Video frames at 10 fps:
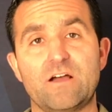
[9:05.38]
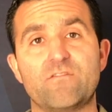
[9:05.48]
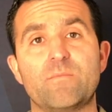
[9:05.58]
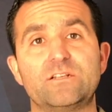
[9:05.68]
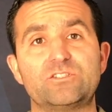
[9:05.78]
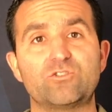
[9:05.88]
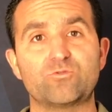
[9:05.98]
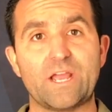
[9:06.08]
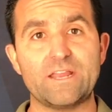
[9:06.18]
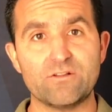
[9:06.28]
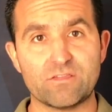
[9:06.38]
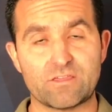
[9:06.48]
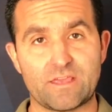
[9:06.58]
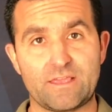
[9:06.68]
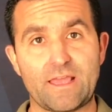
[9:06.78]
of a much greater
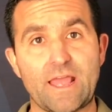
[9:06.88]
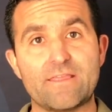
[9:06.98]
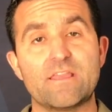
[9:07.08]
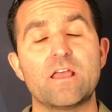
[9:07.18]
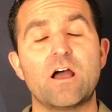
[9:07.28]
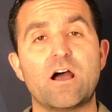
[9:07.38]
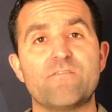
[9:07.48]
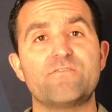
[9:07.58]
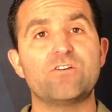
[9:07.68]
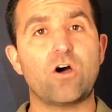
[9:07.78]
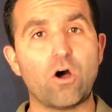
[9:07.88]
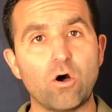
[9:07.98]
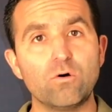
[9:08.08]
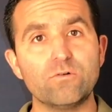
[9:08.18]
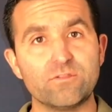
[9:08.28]
thing and of the
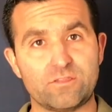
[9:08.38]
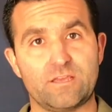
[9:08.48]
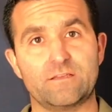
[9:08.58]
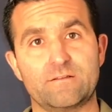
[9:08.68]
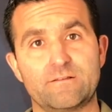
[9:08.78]
whole thing.